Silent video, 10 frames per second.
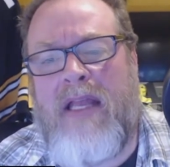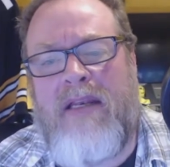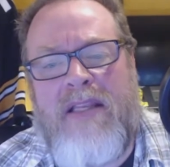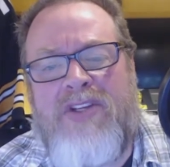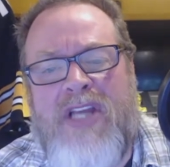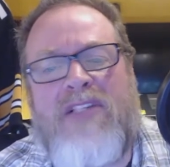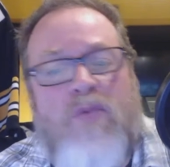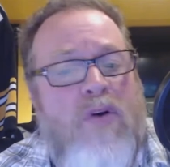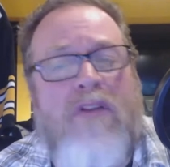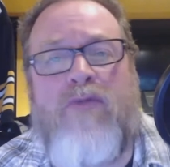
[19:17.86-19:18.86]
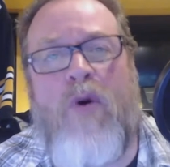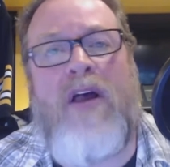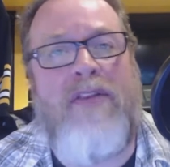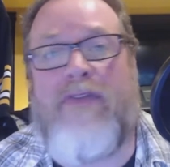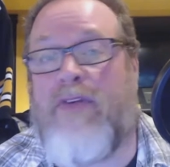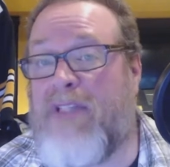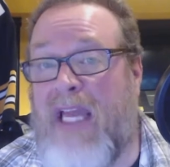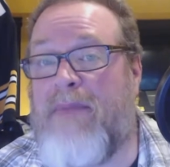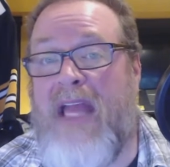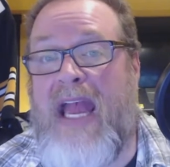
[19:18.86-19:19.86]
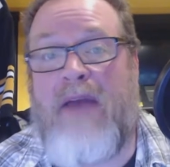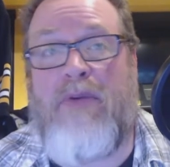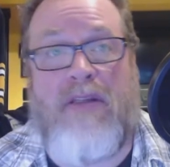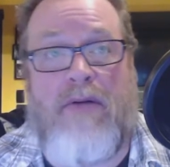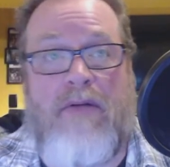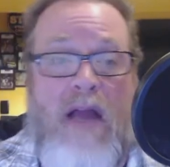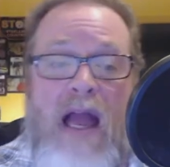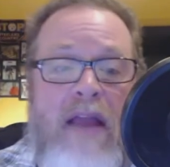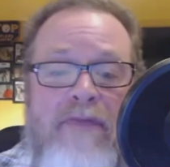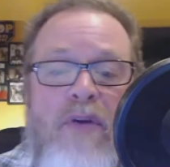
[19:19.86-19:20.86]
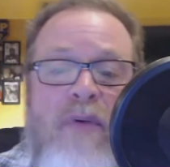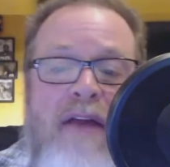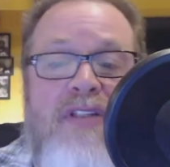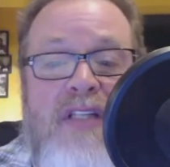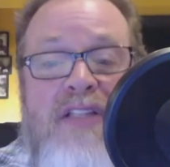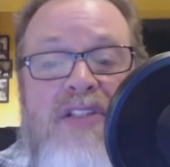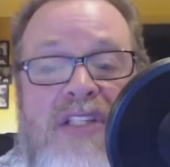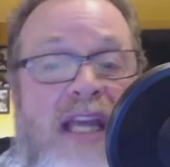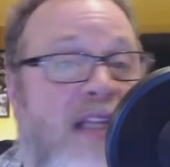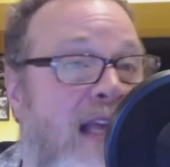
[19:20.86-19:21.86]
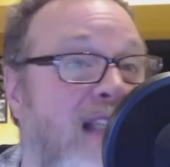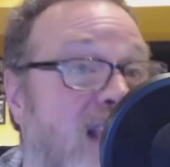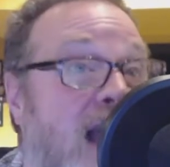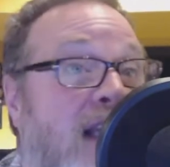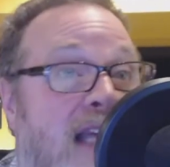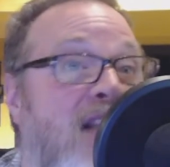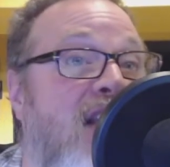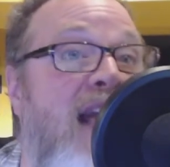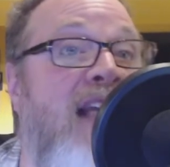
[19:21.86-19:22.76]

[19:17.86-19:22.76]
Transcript: And the Jets would have won the first game they had with if the refs didn't stink. They stink.